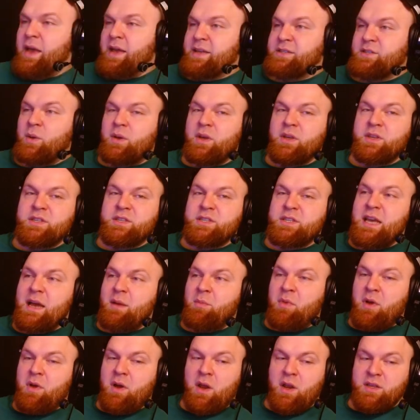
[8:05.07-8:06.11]
As you can see,
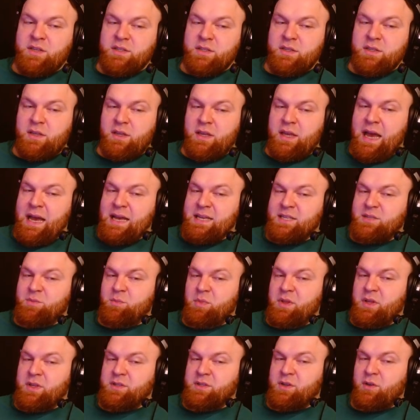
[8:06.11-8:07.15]
I'm gonna cast
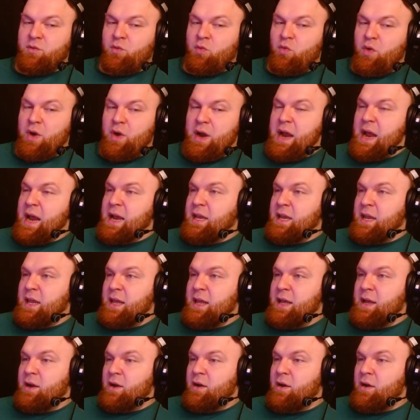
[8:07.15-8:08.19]
blizzard right
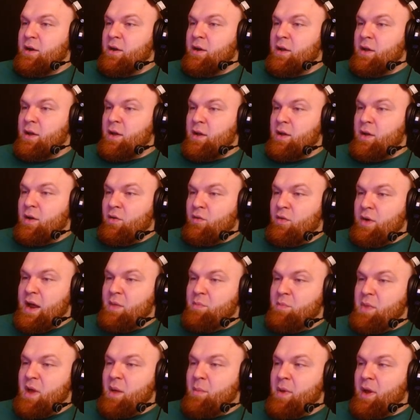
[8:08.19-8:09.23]
here,
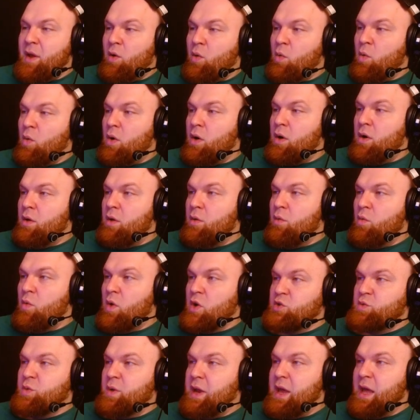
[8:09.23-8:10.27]
right by my core.
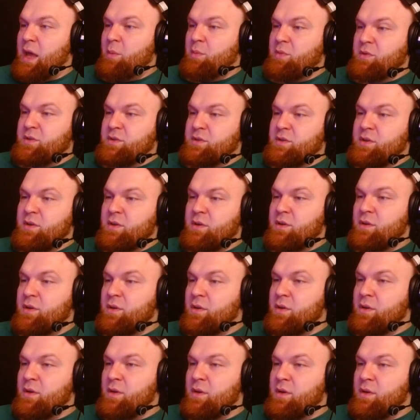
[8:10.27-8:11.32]
Watch what happens.
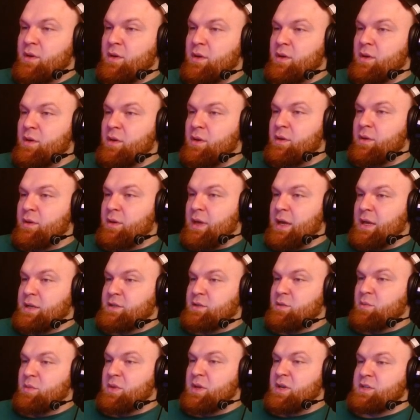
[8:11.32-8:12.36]

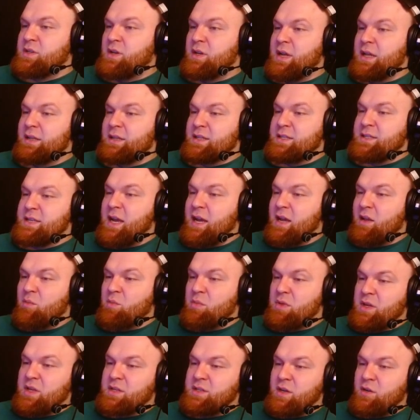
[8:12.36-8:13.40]
Casting blizzard, and the second
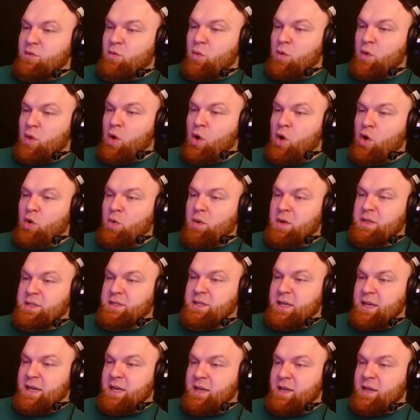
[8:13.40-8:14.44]
blizzard will always
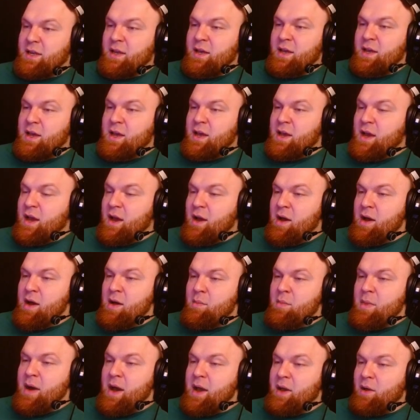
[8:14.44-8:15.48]
hit
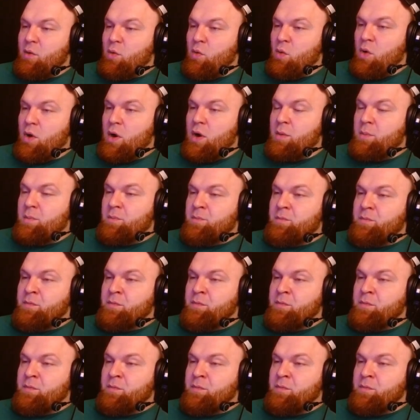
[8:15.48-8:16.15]
my core.